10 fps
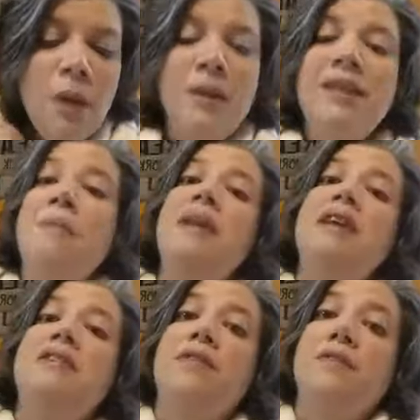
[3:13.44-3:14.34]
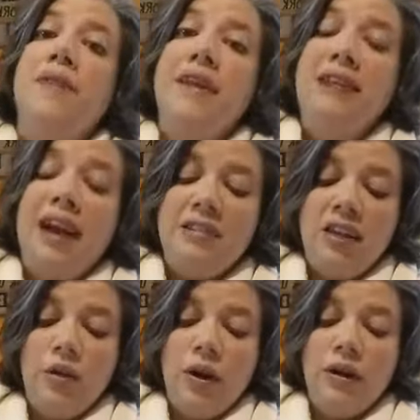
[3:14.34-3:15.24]
But lemon is a
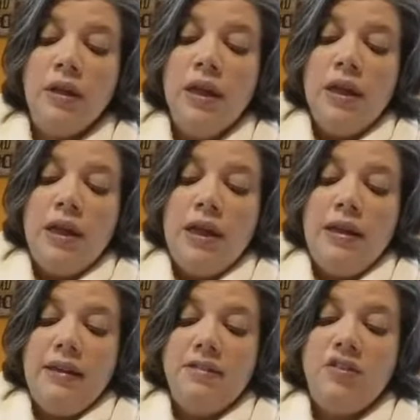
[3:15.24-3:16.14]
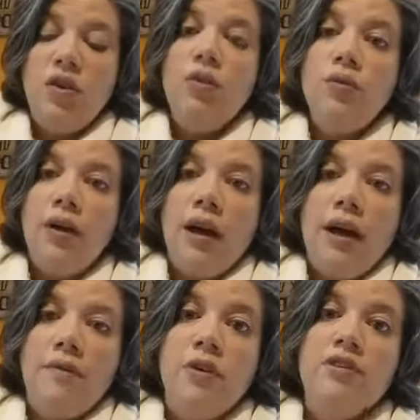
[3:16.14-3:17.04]
fantastic oil. It is so
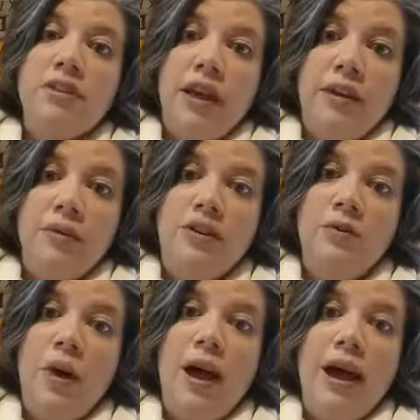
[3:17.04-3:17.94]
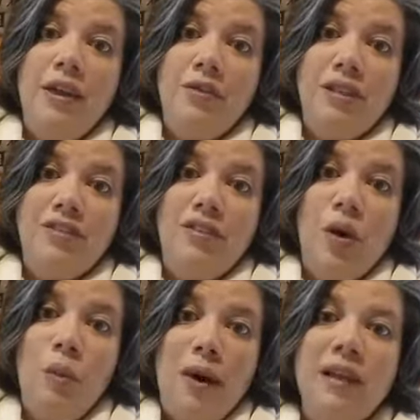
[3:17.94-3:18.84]
versatile, which is why I use it so
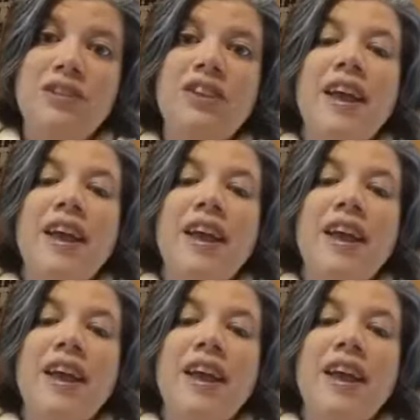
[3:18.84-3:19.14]
much.